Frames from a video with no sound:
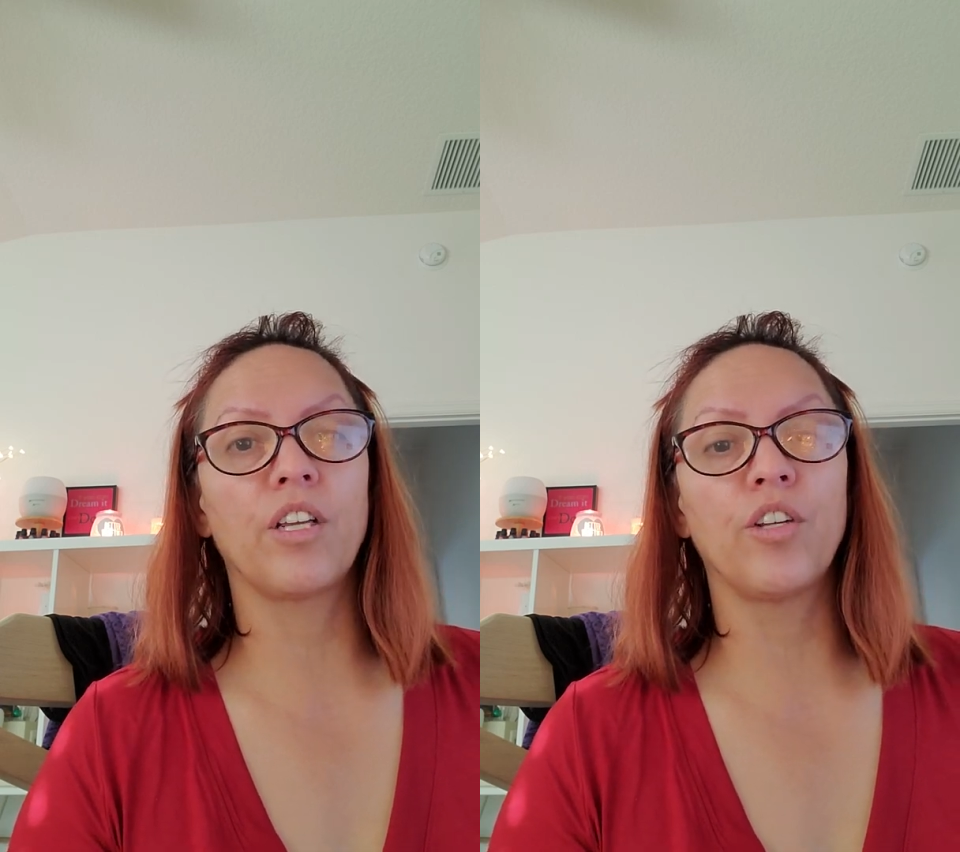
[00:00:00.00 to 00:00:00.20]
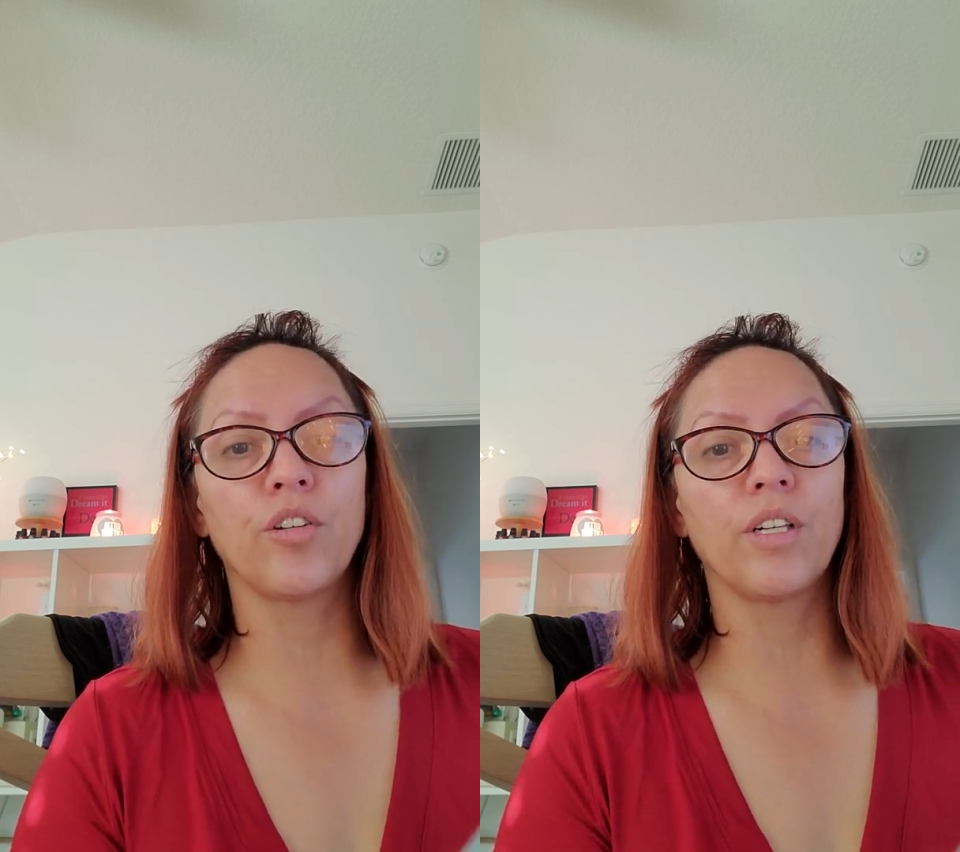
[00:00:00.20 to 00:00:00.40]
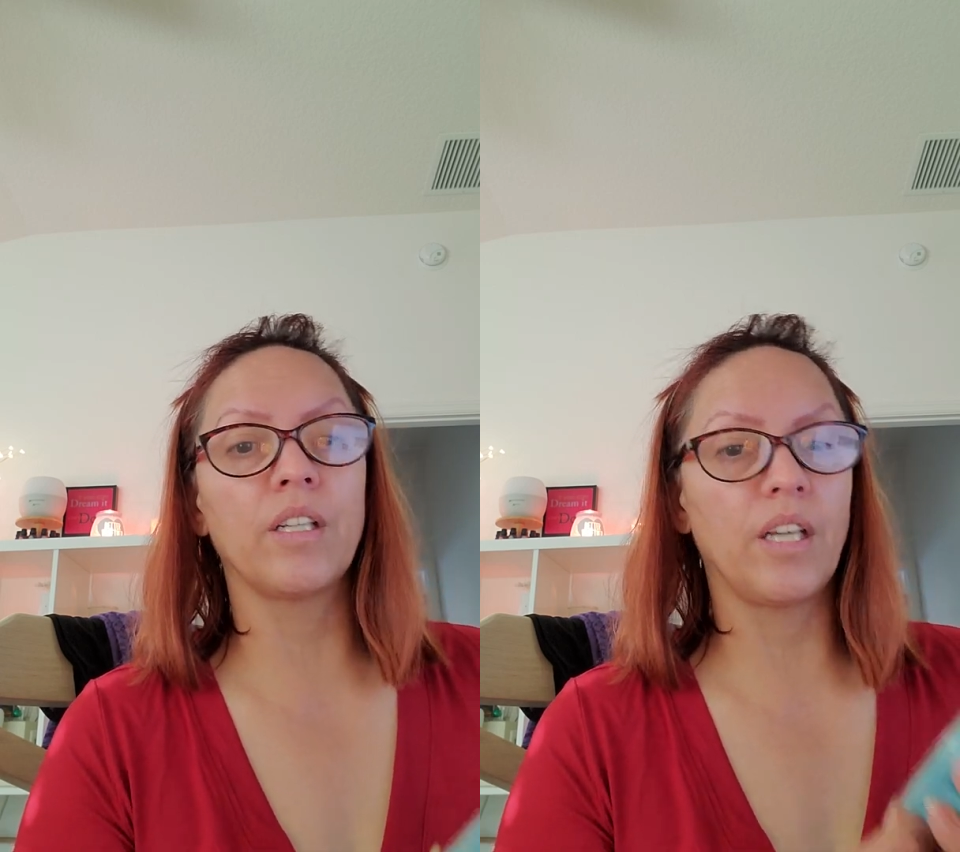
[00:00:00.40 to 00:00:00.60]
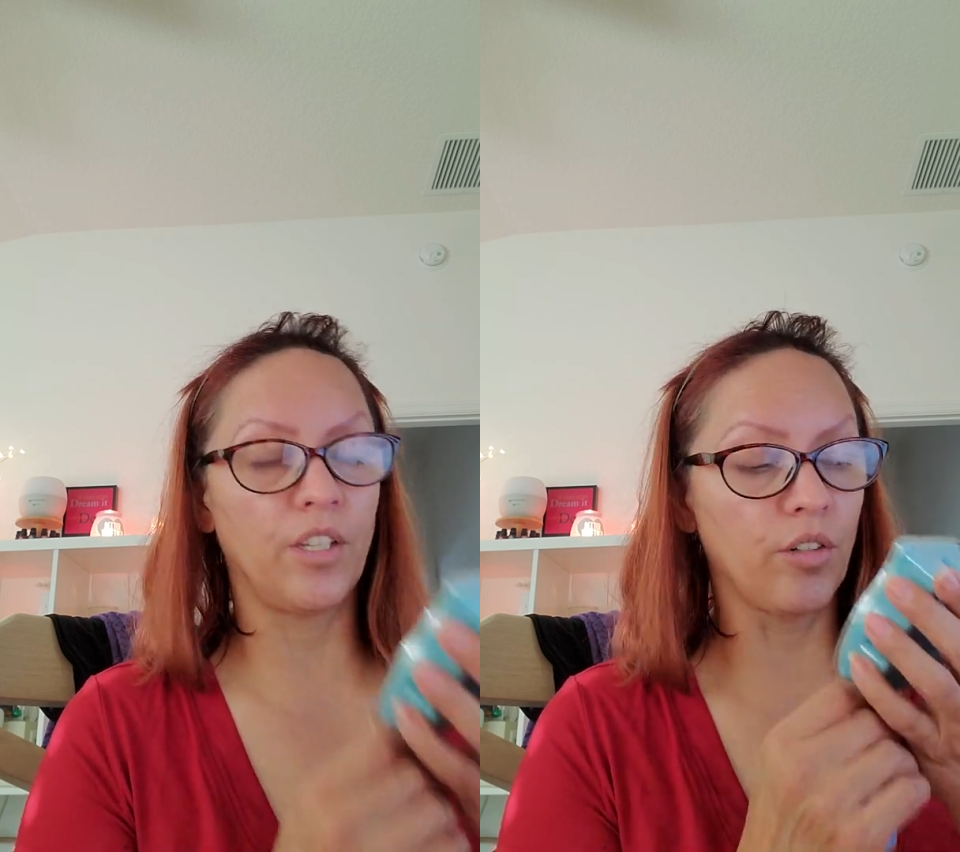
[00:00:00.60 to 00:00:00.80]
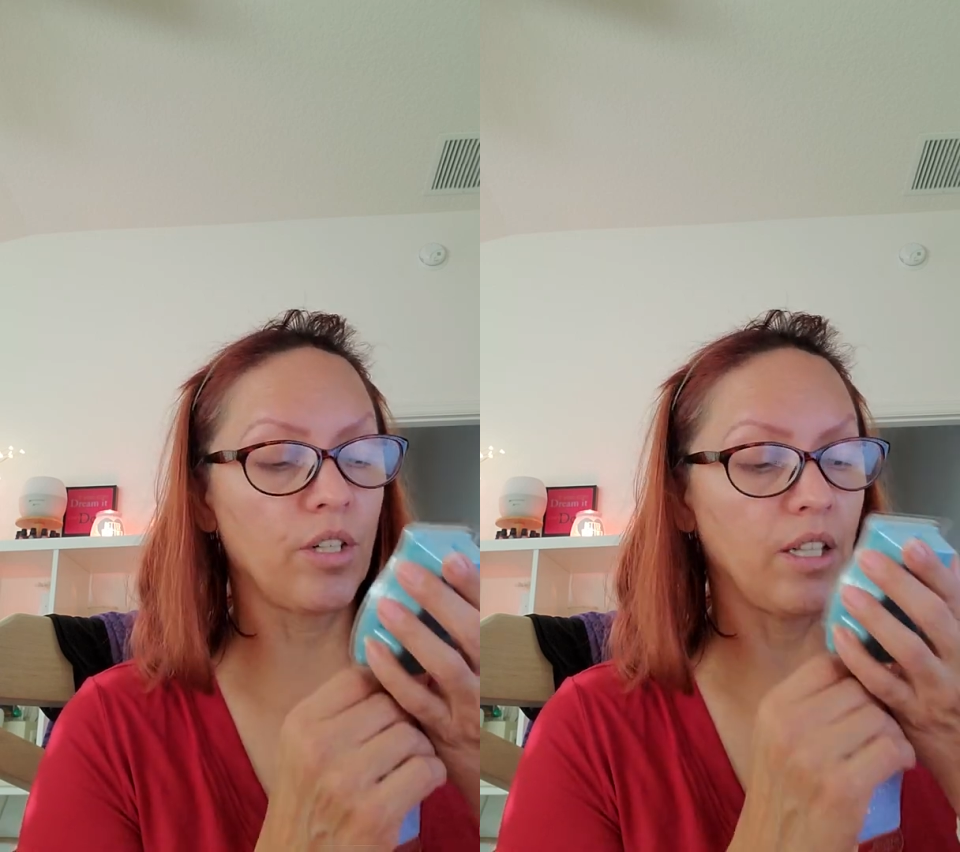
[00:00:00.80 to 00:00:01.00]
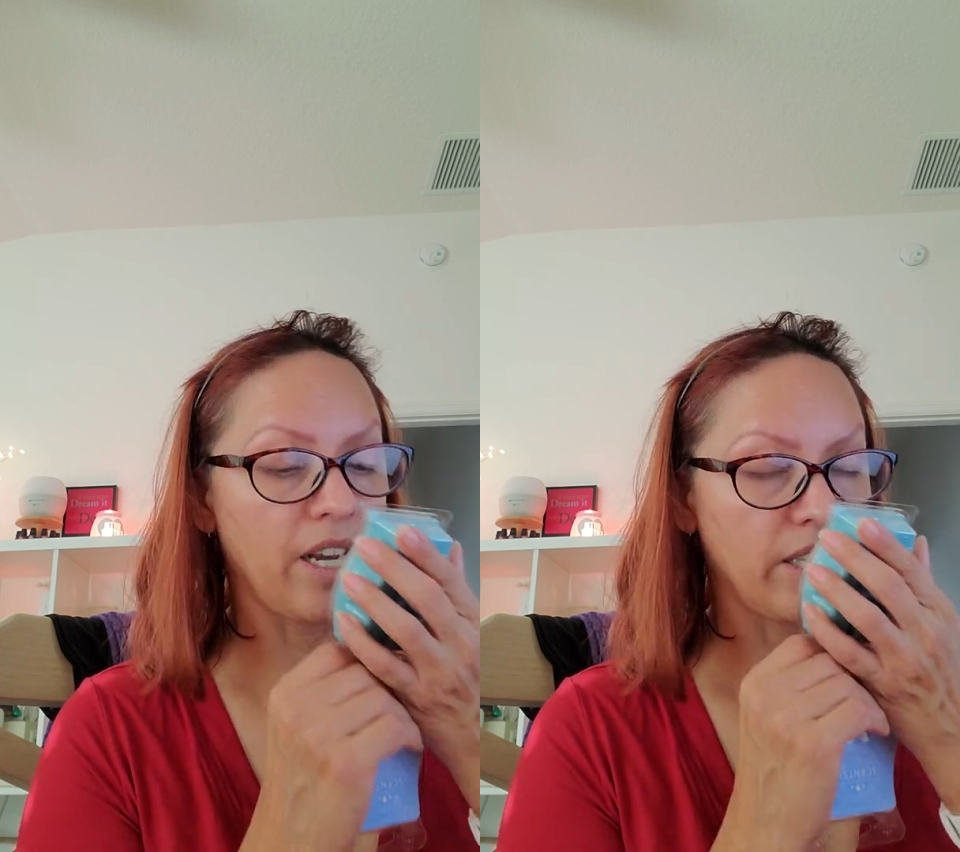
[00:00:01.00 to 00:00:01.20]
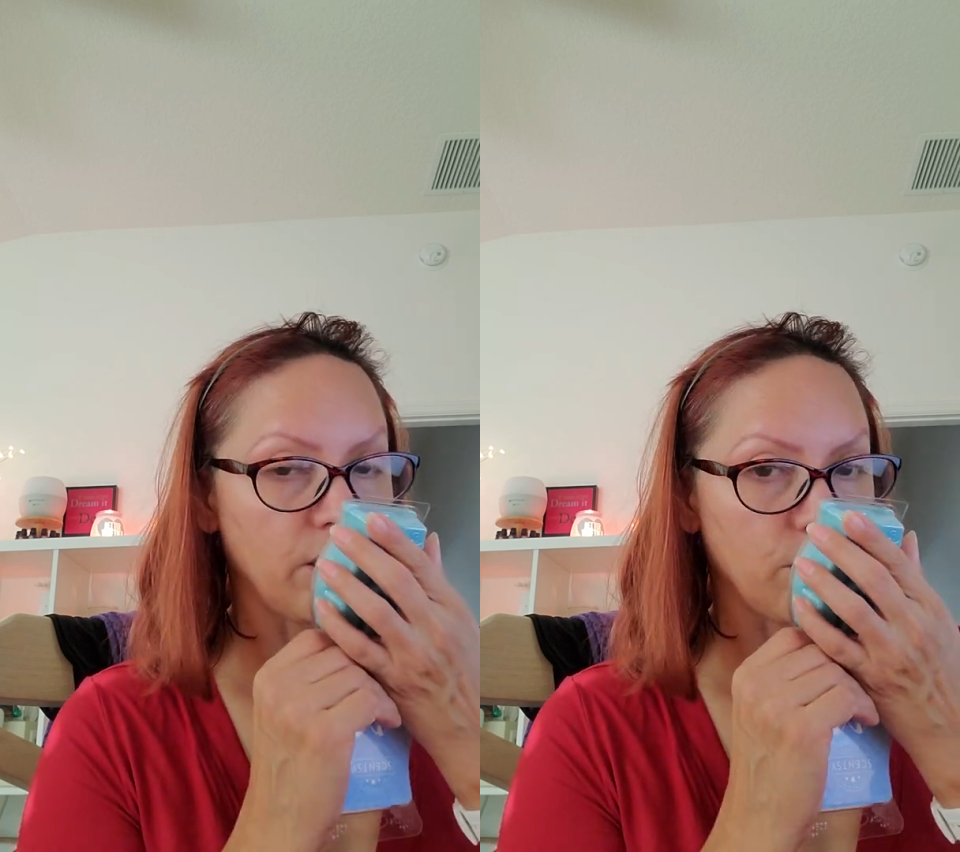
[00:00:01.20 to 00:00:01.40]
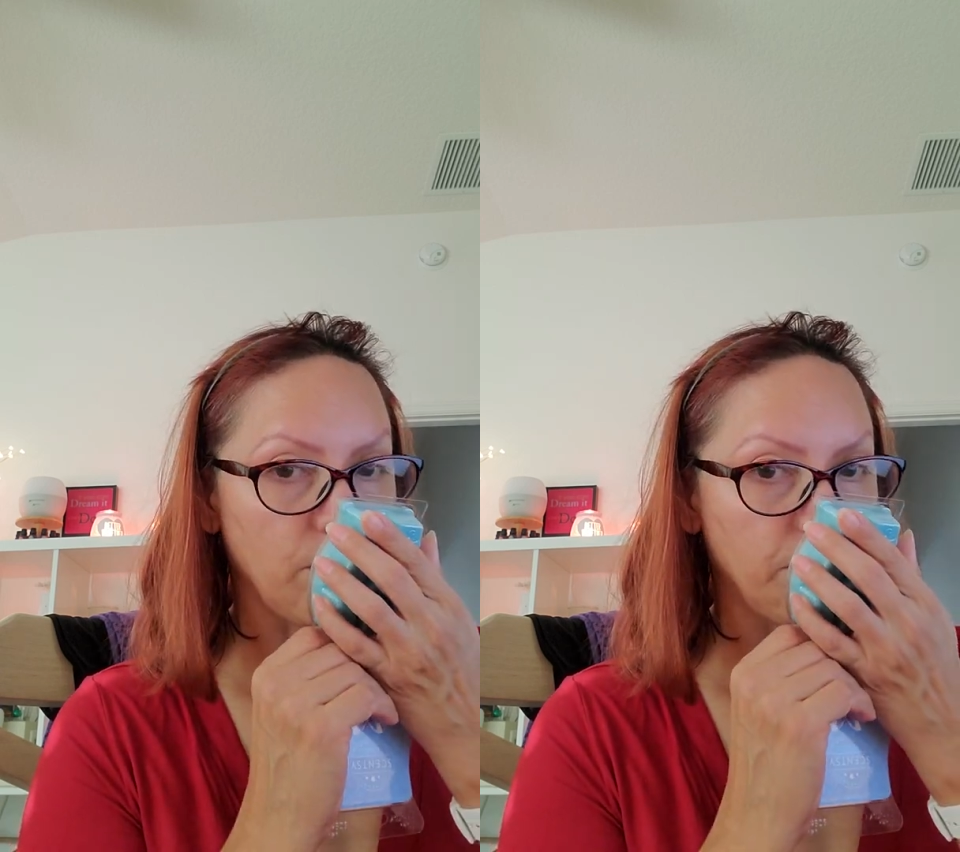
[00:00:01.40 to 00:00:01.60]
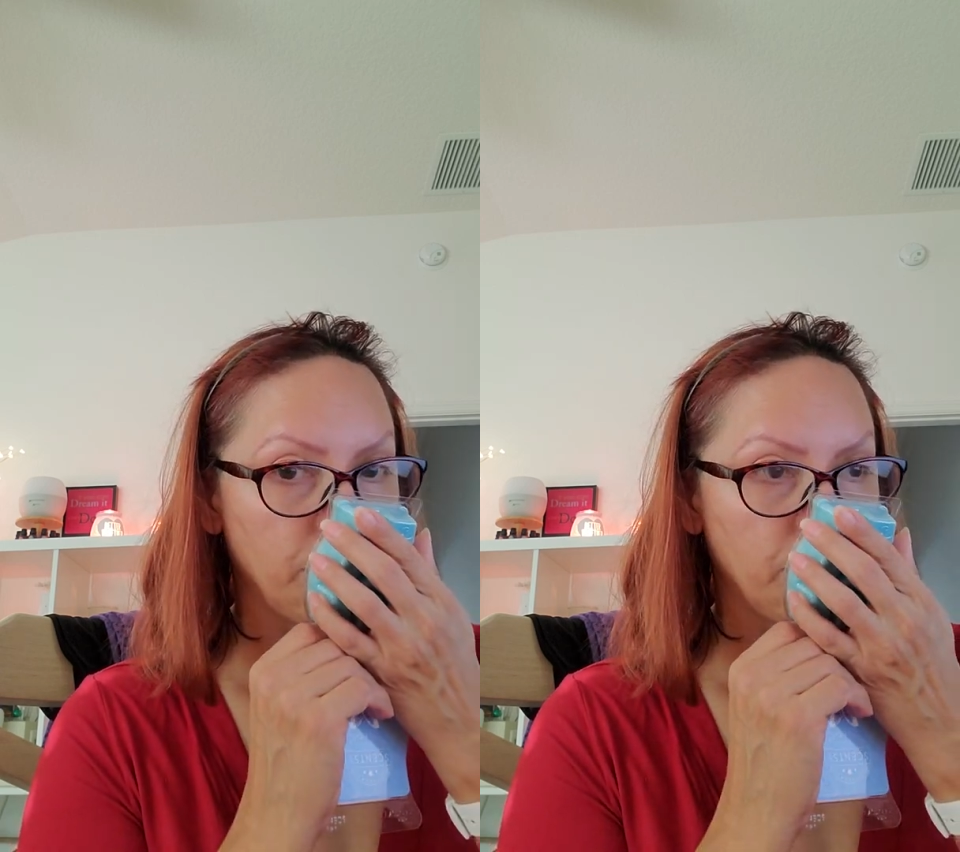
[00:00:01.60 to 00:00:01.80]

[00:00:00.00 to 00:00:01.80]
you're going to like this one.